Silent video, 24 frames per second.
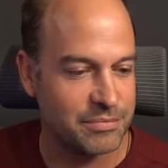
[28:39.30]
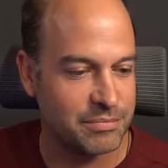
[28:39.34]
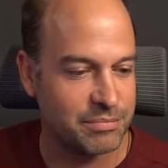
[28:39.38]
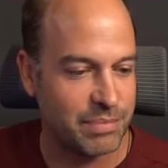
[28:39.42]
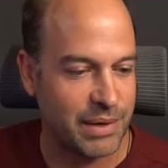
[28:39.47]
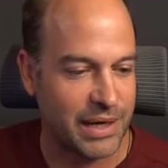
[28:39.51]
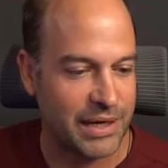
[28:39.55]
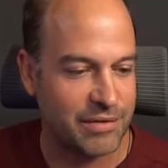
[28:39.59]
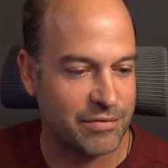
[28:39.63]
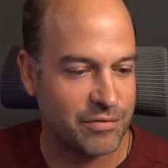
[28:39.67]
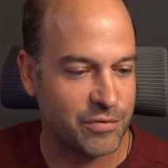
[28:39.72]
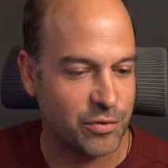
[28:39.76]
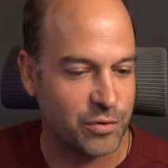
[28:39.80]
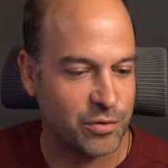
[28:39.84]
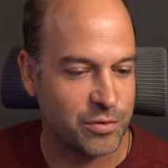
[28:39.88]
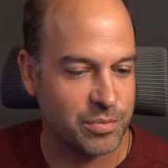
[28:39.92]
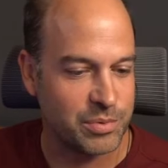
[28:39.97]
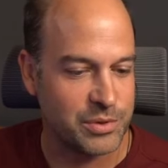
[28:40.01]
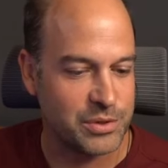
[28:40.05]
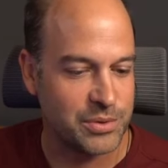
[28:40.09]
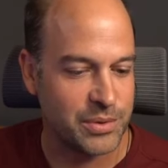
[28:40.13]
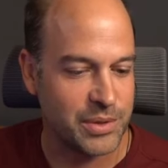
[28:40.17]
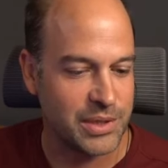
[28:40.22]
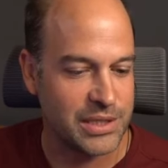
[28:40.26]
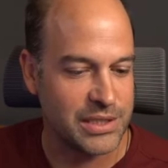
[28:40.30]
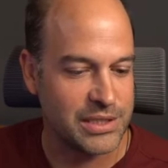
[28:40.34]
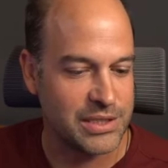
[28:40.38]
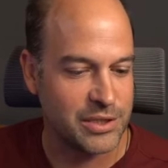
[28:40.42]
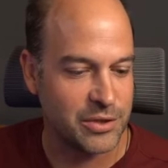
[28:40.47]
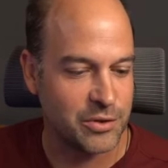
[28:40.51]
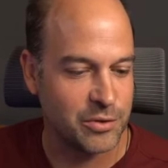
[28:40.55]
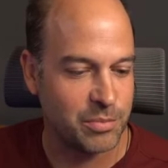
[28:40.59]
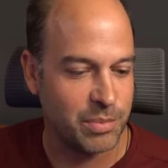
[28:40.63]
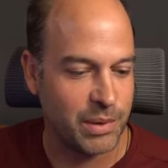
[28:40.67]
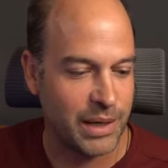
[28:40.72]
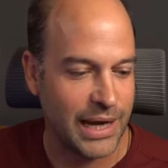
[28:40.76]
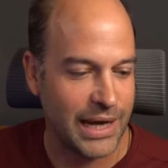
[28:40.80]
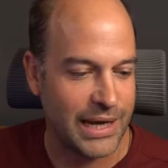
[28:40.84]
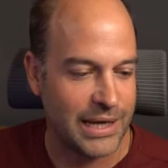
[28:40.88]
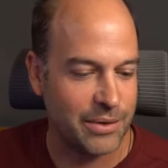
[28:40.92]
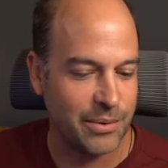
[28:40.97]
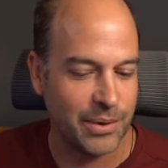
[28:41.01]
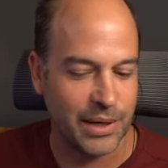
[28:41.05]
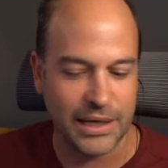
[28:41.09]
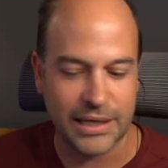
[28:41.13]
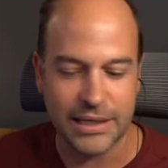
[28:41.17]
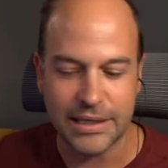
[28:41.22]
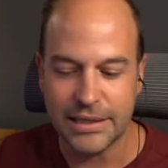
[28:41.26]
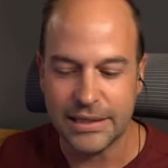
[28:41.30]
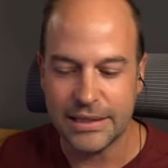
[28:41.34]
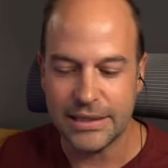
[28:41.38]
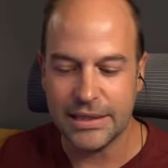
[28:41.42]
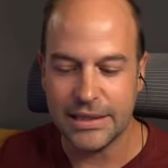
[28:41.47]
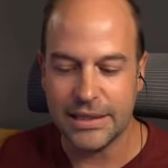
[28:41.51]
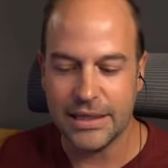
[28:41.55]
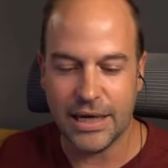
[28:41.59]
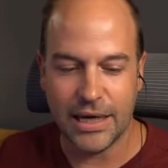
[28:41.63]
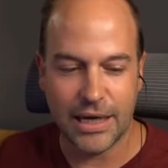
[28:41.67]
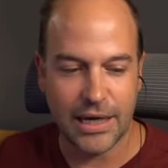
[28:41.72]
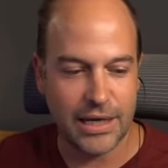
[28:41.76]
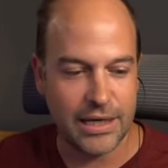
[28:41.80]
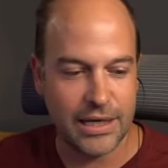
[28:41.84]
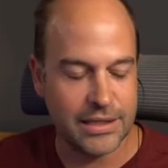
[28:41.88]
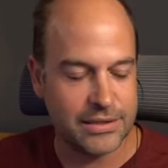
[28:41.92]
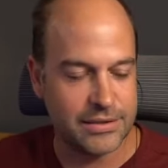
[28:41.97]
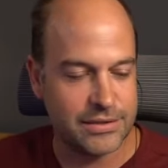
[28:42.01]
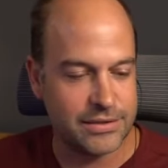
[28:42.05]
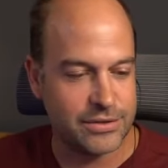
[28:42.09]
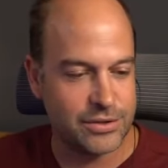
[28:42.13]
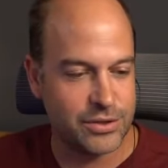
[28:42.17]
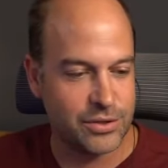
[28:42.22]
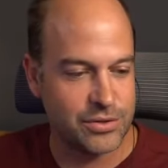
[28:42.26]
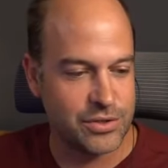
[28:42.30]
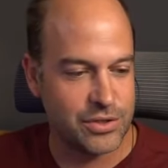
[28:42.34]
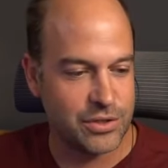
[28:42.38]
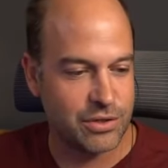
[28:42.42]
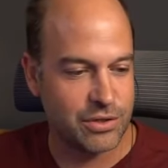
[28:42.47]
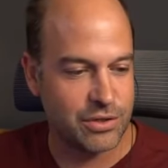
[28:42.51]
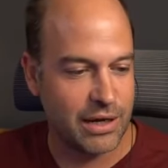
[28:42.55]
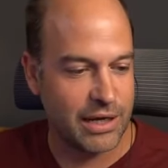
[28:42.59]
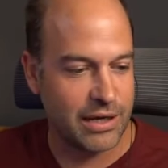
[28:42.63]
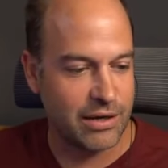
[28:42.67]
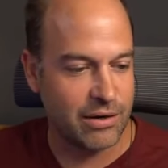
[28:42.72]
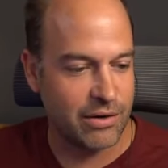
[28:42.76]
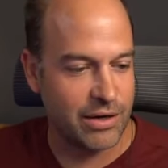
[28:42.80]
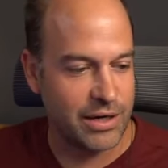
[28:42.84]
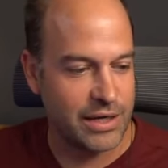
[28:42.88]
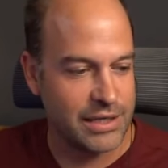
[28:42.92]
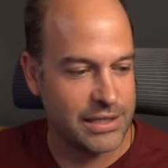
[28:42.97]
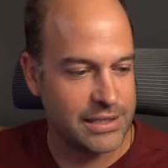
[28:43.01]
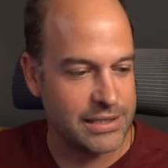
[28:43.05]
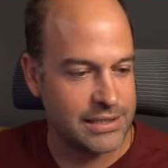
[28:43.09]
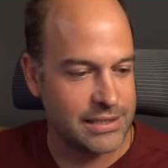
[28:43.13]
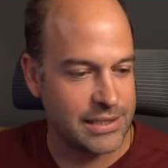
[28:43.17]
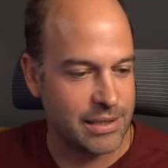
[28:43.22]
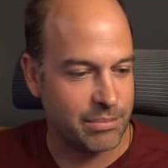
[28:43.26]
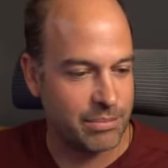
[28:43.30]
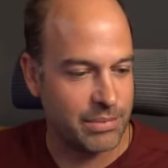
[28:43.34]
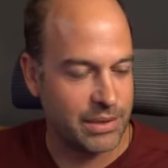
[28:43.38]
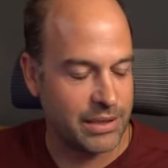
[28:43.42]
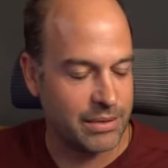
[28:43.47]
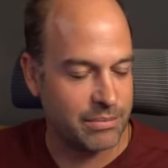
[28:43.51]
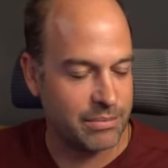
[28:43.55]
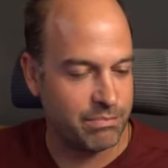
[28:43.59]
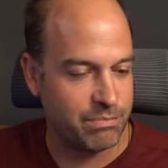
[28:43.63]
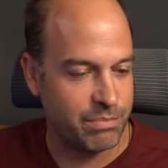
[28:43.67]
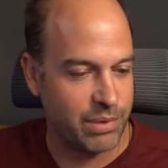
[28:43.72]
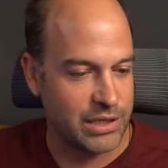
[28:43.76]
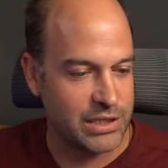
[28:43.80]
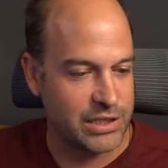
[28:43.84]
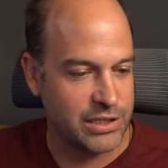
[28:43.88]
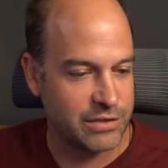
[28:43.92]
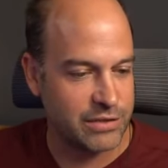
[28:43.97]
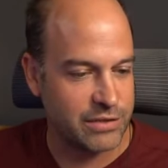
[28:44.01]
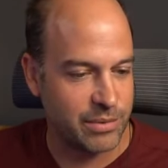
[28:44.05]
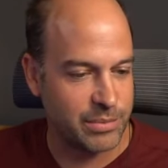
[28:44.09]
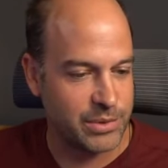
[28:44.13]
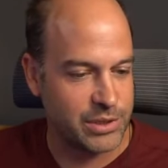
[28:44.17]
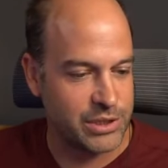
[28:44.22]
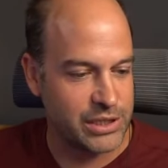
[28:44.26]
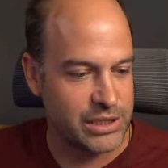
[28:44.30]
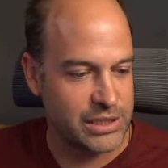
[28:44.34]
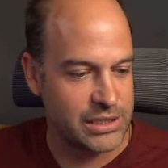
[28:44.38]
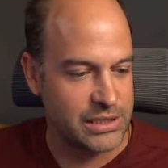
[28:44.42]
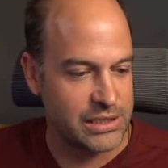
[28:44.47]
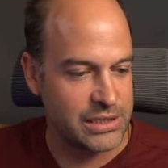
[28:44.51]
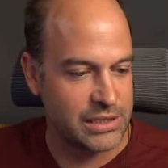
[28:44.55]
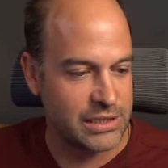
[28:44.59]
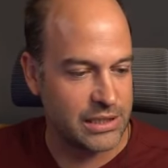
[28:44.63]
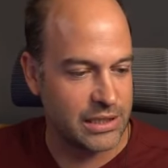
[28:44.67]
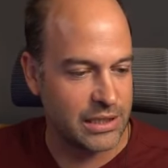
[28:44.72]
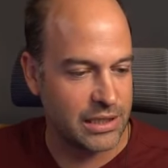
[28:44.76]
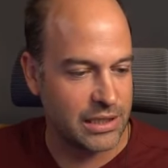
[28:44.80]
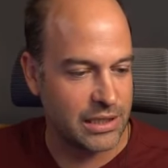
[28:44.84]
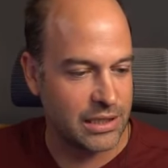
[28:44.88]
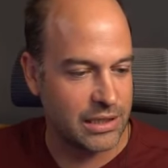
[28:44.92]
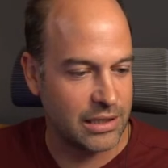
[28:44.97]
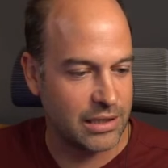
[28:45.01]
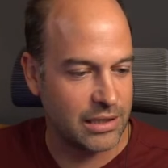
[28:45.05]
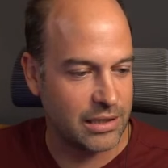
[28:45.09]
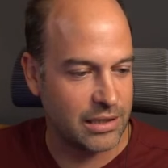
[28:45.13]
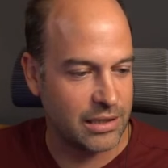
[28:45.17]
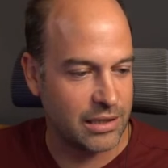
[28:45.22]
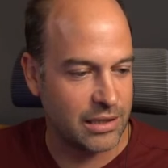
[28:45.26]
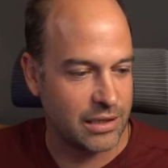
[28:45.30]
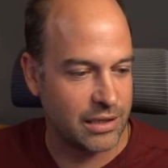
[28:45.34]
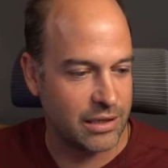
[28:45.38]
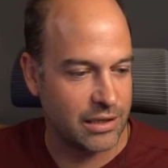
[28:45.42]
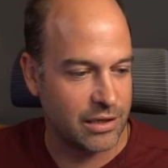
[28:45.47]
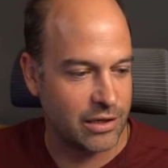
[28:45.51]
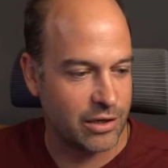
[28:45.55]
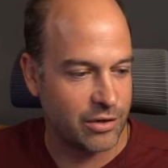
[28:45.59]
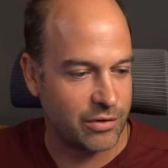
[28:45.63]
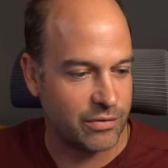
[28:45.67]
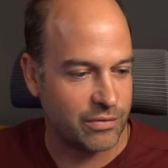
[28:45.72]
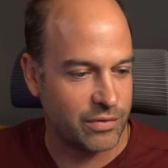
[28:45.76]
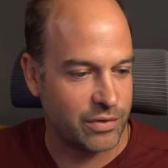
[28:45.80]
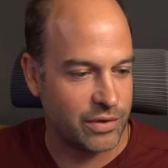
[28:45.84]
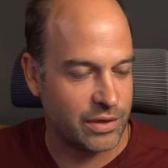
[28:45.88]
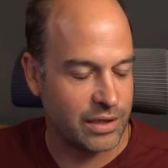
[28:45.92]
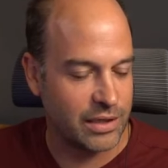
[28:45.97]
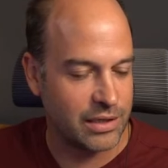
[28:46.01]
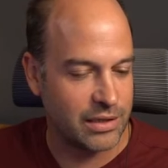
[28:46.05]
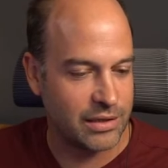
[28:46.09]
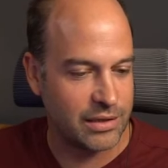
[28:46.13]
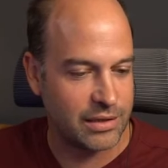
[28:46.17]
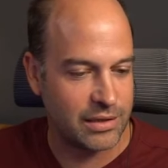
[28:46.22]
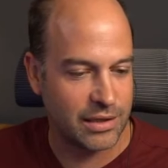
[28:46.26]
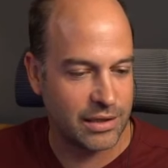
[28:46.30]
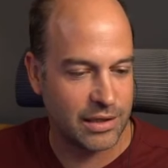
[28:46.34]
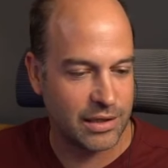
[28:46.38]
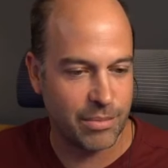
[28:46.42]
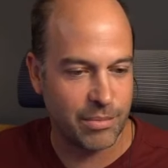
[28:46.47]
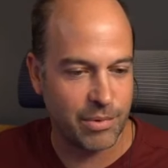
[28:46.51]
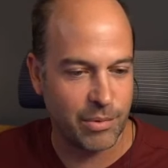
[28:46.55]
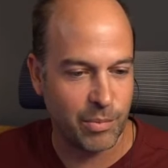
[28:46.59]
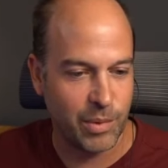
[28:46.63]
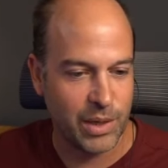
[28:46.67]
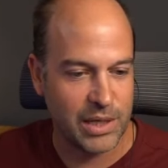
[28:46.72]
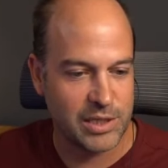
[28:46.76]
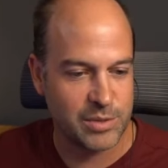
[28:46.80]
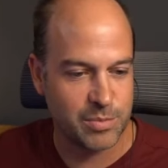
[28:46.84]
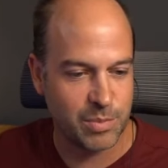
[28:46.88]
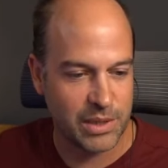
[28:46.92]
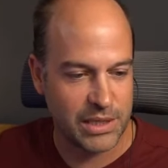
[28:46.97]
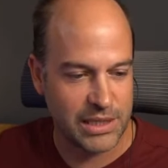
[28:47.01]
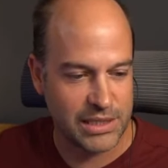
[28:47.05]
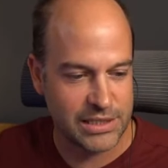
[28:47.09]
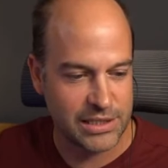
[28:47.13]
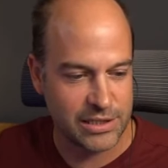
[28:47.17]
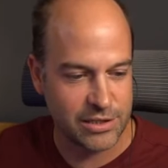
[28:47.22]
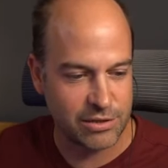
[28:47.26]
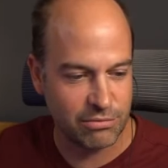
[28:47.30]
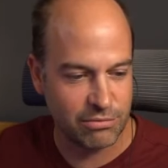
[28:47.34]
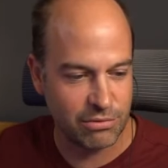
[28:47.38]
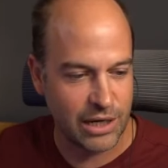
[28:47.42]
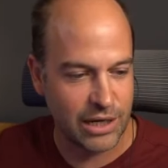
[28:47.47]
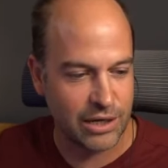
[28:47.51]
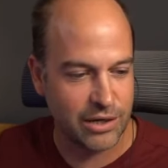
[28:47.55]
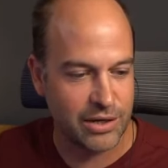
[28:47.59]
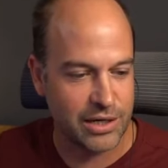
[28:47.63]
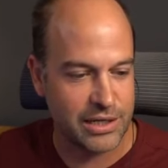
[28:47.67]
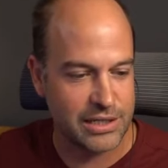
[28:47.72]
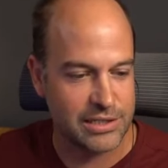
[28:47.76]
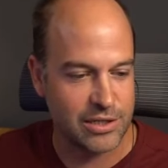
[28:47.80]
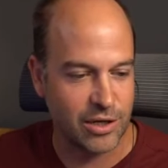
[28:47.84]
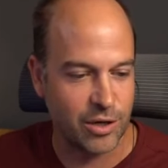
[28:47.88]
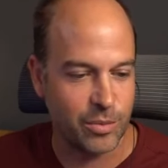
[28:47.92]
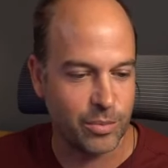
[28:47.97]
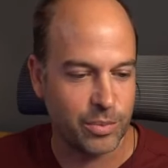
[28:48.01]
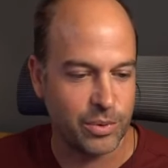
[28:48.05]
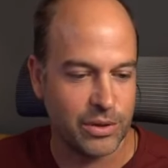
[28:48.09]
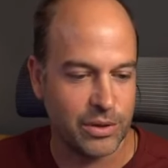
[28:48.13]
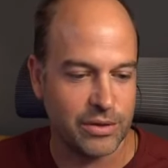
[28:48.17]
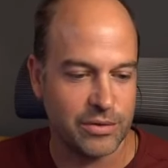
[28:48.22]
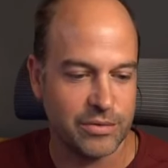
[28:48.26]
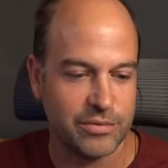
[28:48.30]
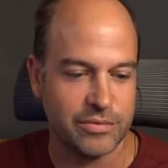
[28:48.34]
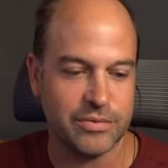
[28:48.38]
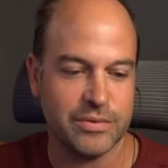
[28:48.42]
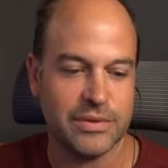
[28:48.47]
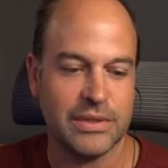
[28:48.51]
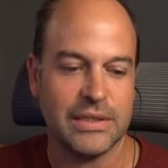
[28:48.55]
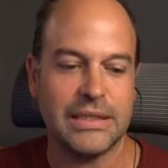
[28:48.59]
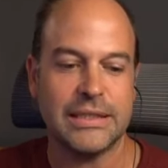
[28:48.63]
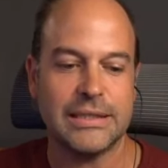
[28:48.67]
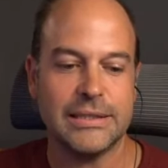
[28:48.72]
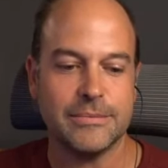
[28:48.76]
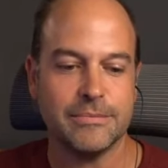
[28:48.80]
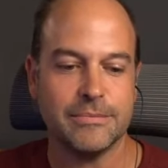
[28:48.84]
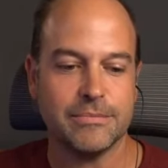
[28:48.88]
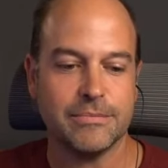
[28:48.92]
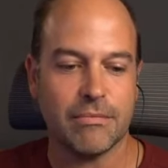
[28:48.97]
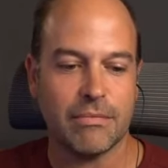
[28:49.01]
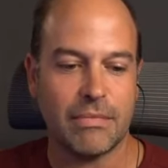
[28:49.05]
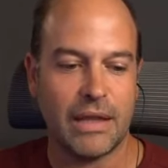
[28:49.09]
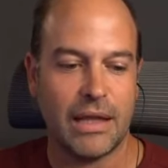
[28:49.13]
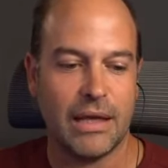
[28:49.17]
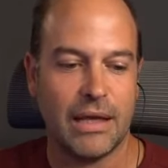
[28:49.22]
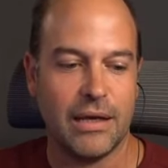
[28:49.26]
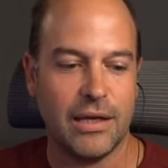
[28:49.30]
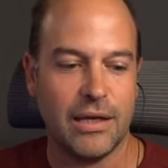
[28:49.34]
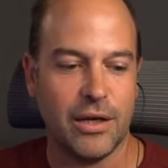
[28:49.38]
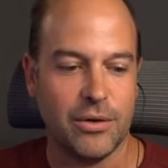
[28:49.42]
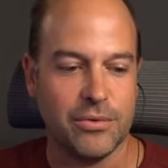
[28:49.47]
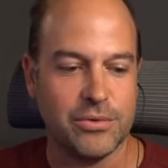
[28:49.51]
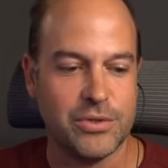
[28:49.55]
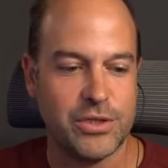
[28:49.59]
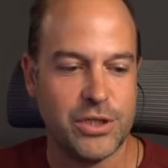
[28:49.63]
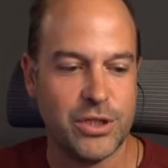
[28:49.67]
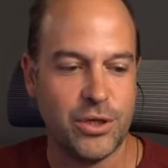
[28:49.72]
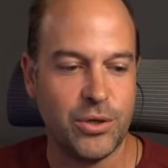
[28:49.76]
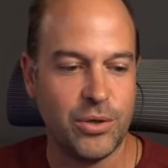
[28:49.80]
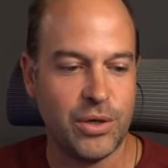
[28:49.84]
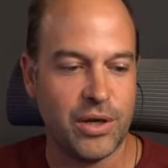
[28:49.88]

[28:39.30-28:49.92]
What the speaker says: back and forth between the two. But anyway, John's a great guy. He's sent me a bunch of images over the coming weeks. But this is a really good example of, two